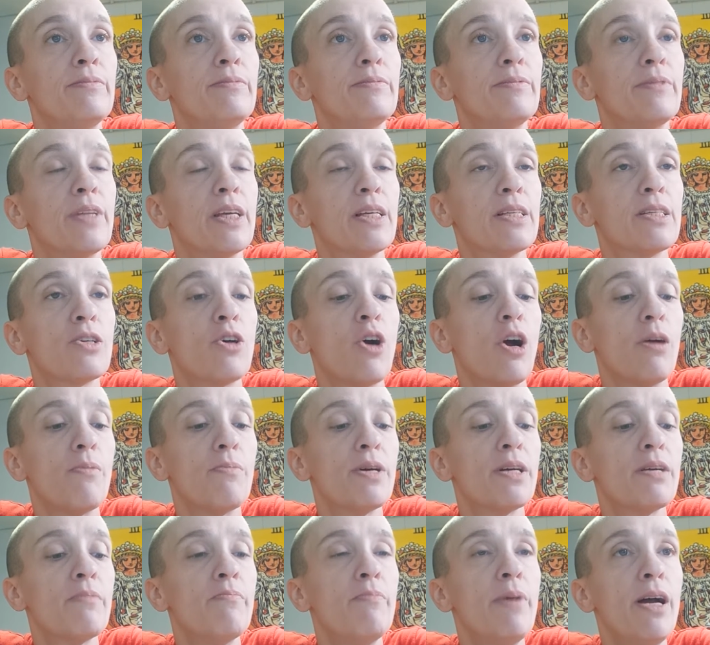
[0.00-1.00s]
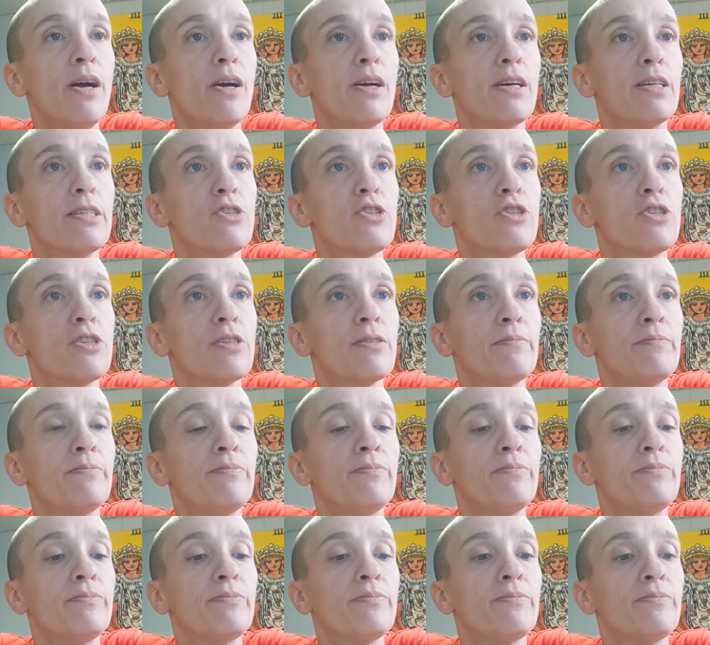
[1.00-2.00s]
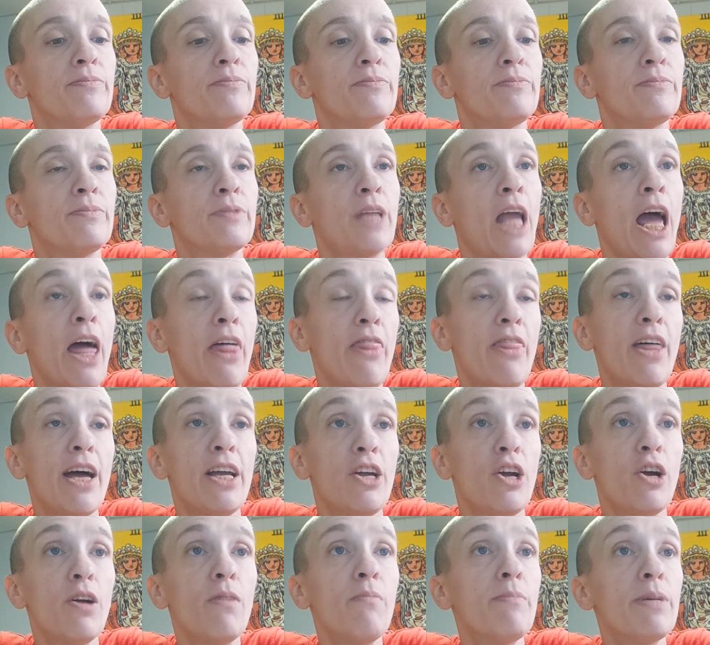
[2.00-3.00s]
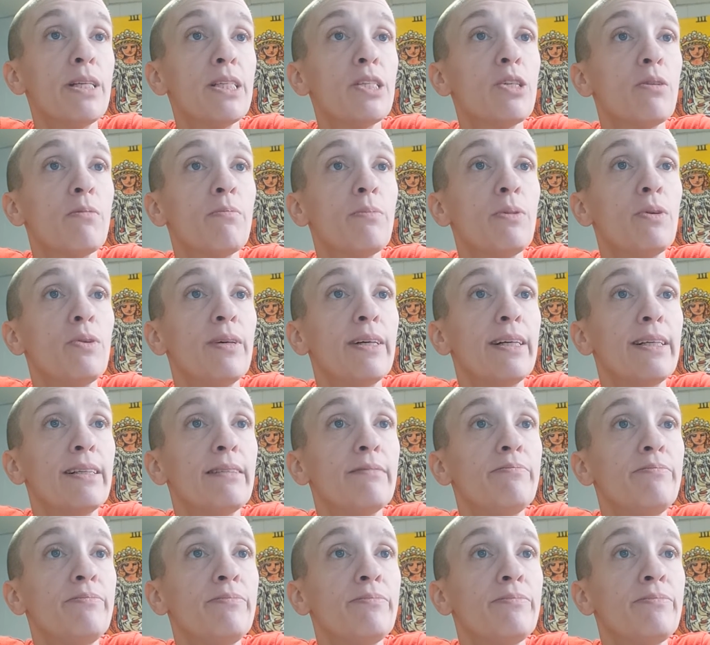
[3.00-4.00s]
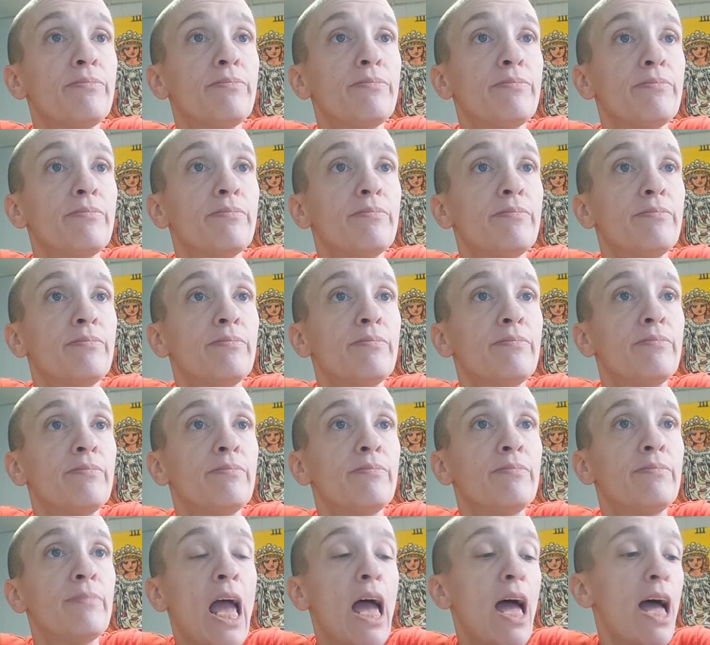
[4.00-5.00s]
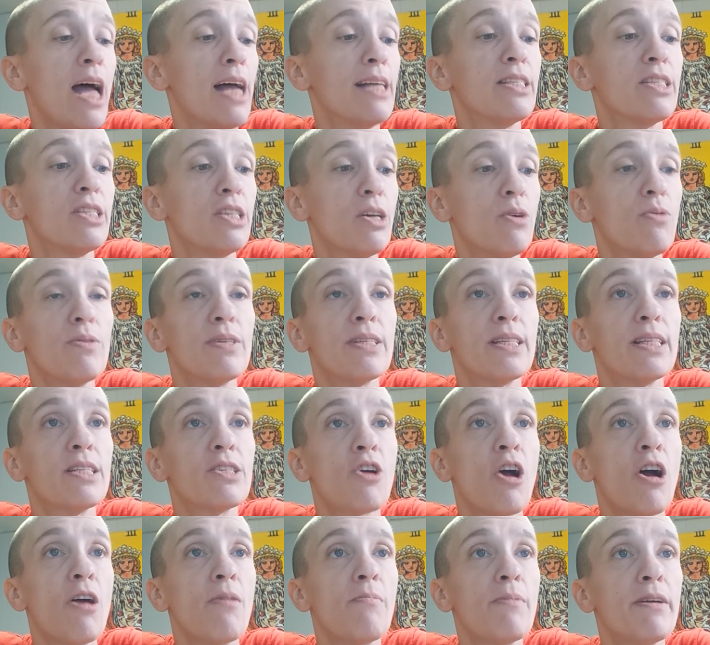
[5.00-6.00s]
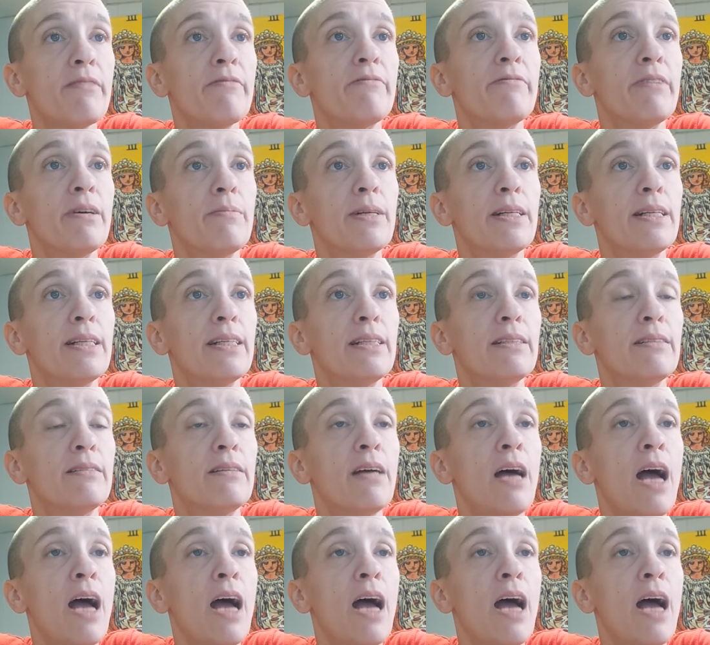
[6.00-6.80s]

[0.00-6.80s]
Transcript: this karmic marriage that you're miserable in, and so is this karmic feminine,